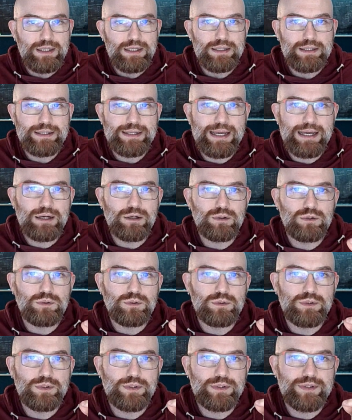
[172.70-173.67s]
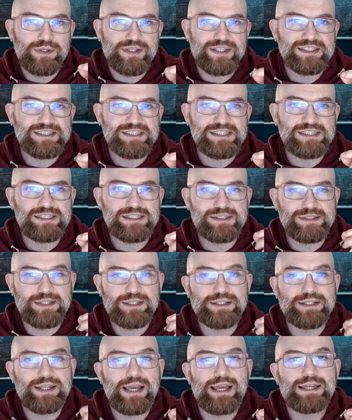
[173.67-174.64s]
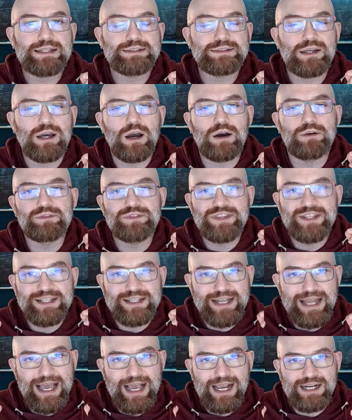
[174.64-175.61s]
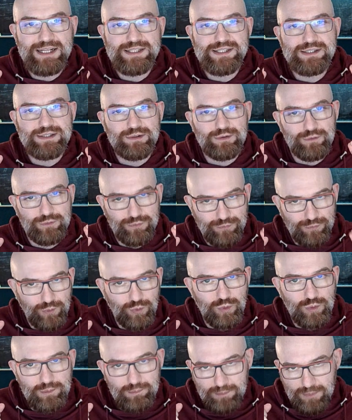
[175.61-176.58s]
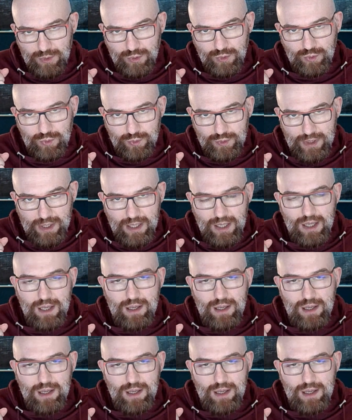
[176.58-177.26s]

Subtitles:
Now, this is the date of the next full moon,